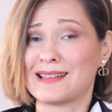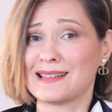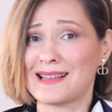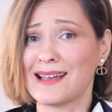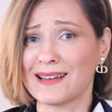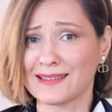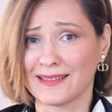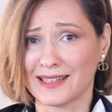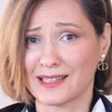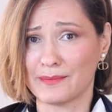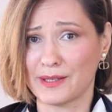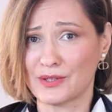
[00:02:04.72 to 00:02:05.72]
a second
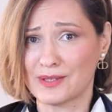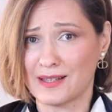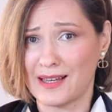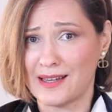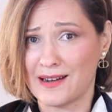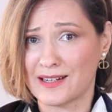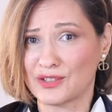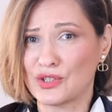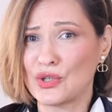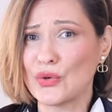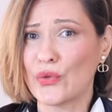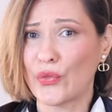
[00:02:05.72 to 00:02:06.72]
layer because they are
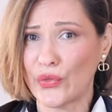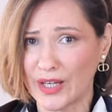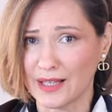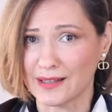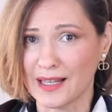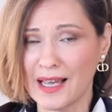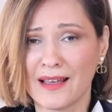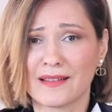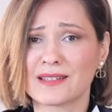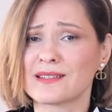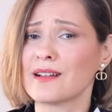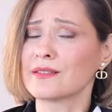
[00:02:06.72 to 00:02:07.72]
too thin.
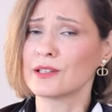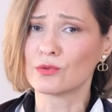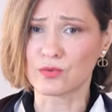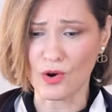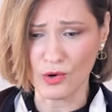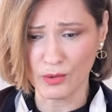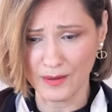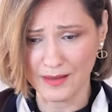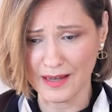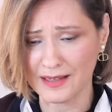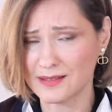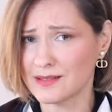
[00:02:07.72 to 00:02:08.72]
There's nothing wrong with
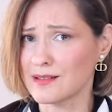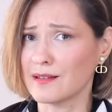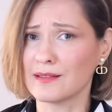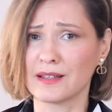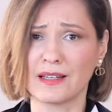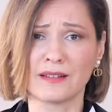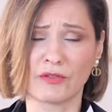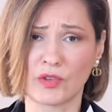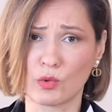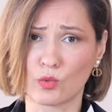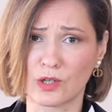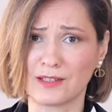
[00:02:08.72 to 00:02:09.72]
that. It's not the end of
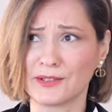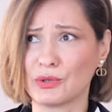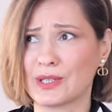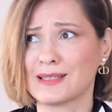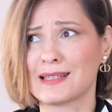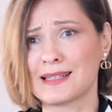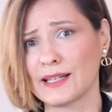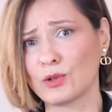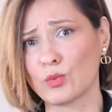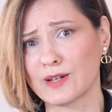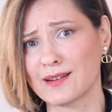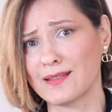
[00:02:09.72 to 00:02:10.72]
the world. You can
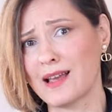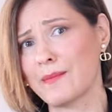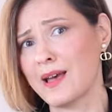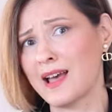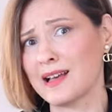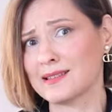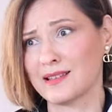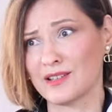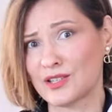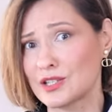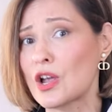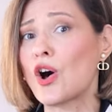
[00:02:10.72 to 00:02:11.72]
still wear them as
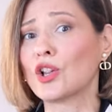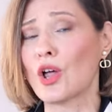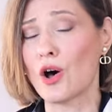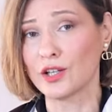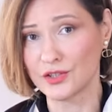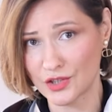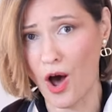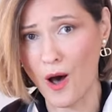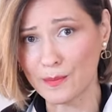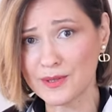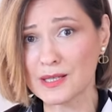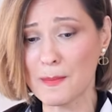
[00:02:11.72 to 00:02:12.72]
solo
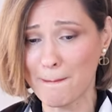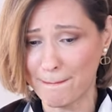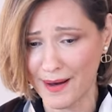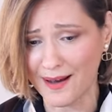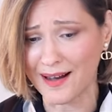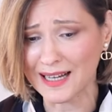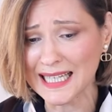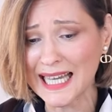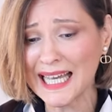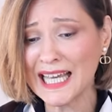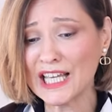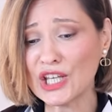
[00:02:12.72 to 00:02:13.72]
tops. But
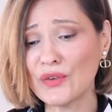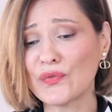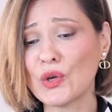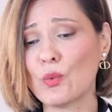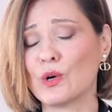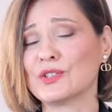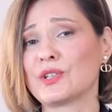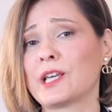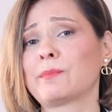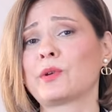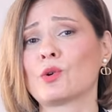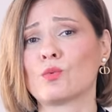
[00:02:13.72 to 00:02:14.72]
if you want to
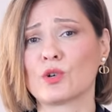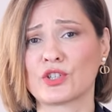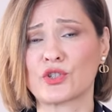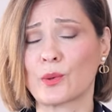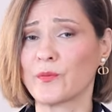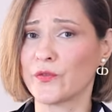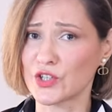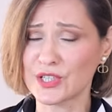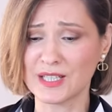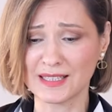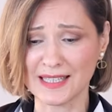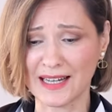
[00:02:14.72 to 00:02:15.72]
keep your wardrobe
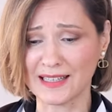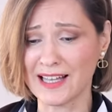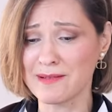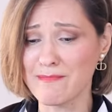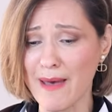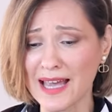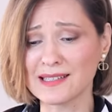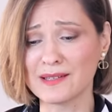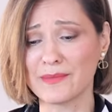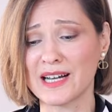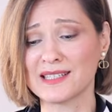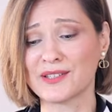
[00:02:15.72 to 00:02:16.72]
versatile and
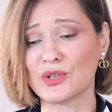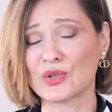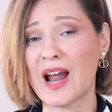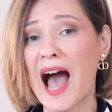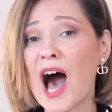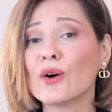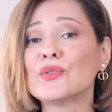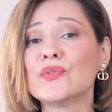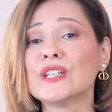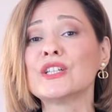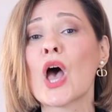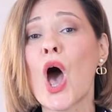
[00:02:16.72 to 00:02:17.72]
maximize your
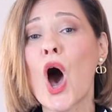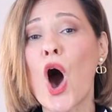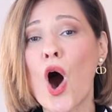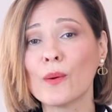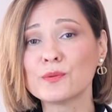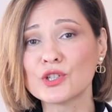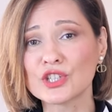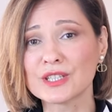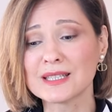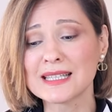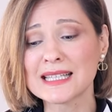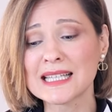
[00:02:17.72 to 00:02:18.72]
outfit
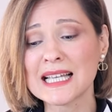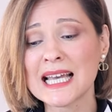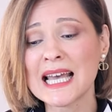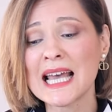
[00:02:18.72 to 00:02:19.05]
options,